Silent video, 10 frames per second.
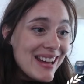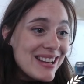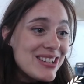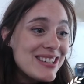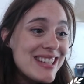
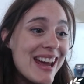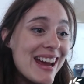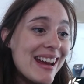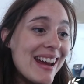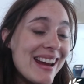
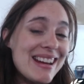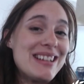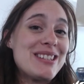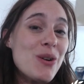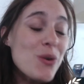Today
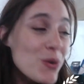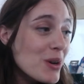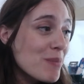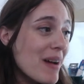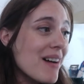is all
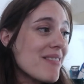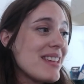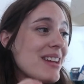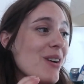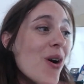about
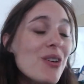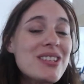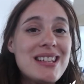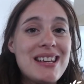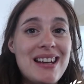the
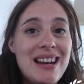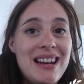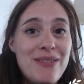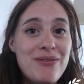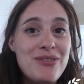Austin
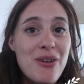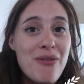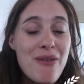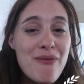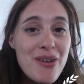Liftoff
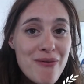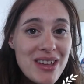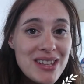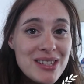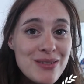Film
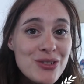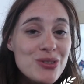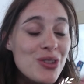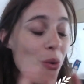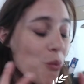
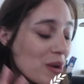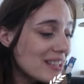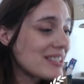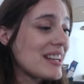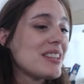Festival's
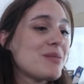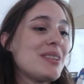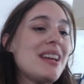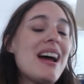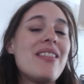winners
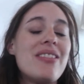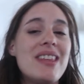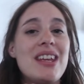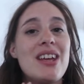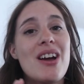announcement and
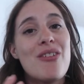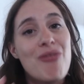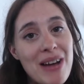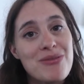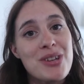the
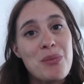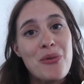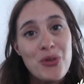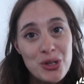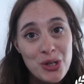roundup
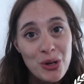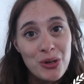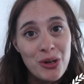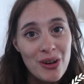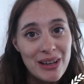for the
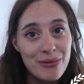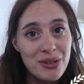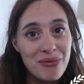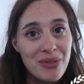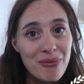Tokyo
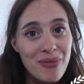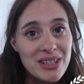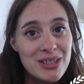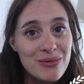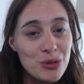Liftoff Film
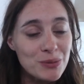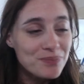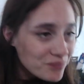Festival.